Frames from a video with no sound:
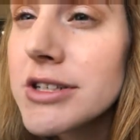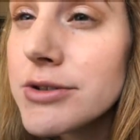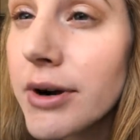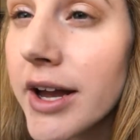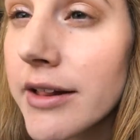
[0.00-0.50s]
I
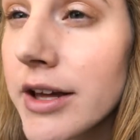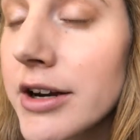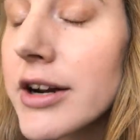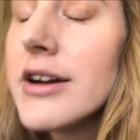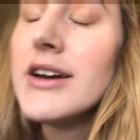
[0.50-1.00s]
do
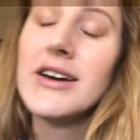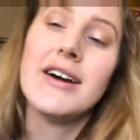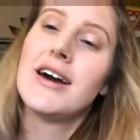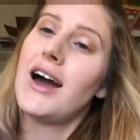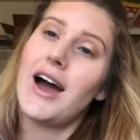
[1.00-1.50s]
eyeliner.
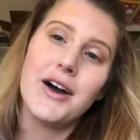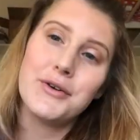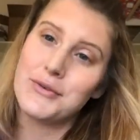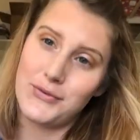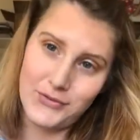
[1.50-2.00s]
I
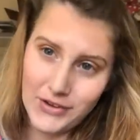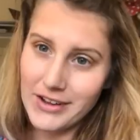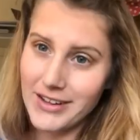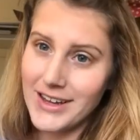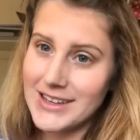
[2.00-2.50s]
don't
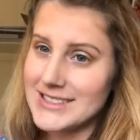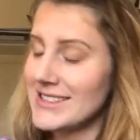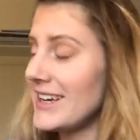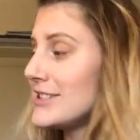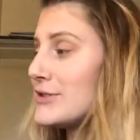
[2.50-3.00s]
feel like it
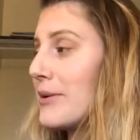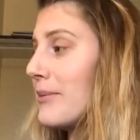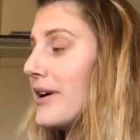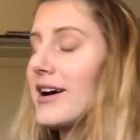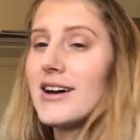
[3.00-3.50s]
today, so
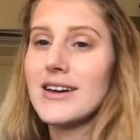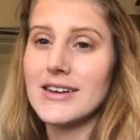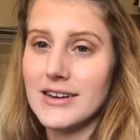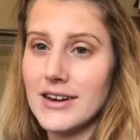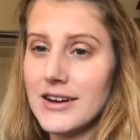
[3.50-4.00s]
I'm not
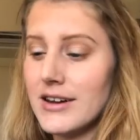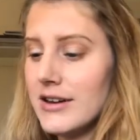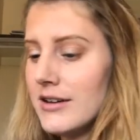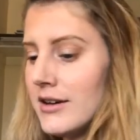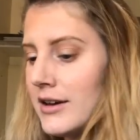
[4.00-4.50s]

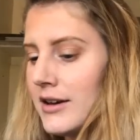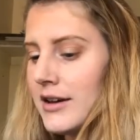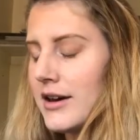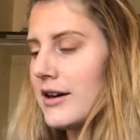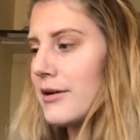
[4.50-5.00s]
gonna.
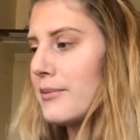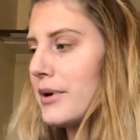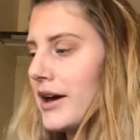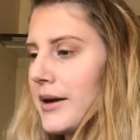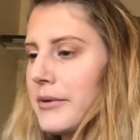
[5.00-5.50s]

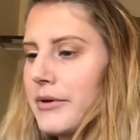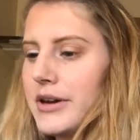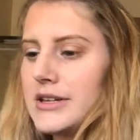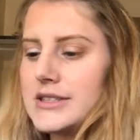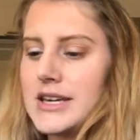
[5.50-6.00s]
But I'm
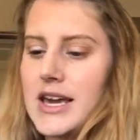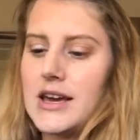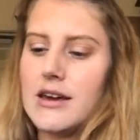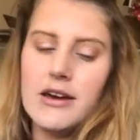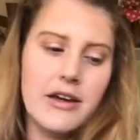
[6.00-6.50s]
going to
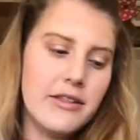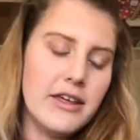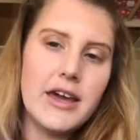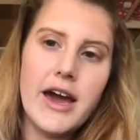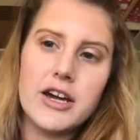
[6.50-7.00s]
take
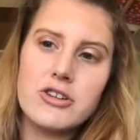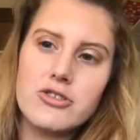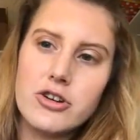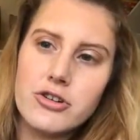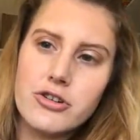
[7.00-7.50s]
the
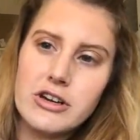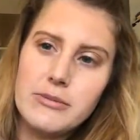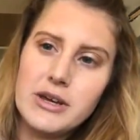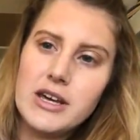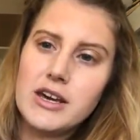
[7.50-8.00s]
Extra
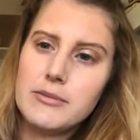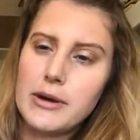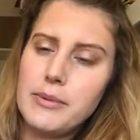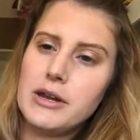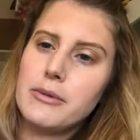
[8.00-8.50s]
Creamy in
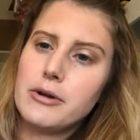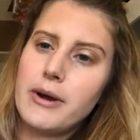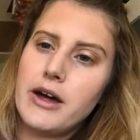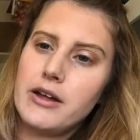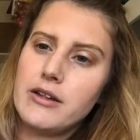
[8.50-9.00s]
my peanut butter
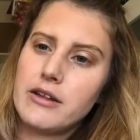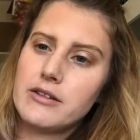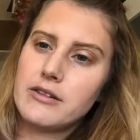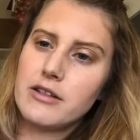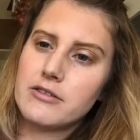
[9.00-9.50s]
palette,
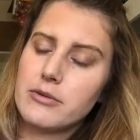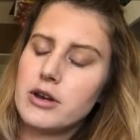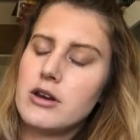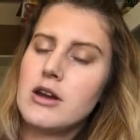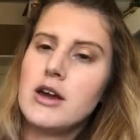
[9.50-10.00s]
that's this
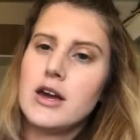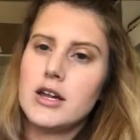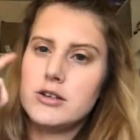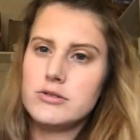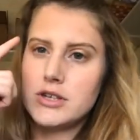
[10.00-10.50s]
one,
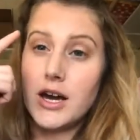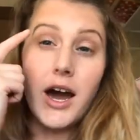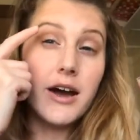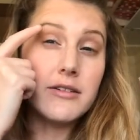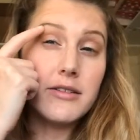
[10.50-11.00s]
and use it
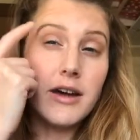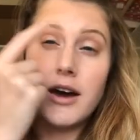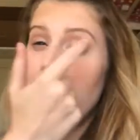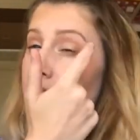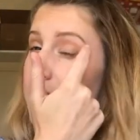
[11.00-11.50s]
as the
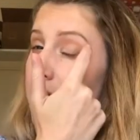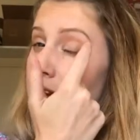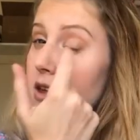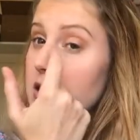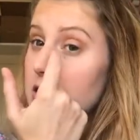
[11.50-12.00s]

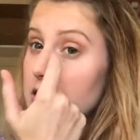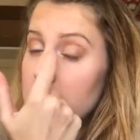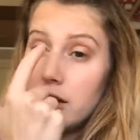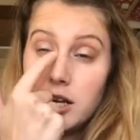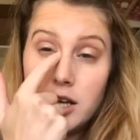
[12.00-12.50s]
highlight here,
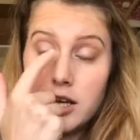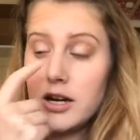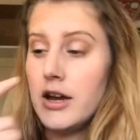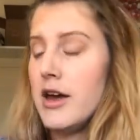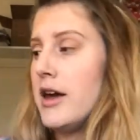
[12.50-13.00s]
here, and here.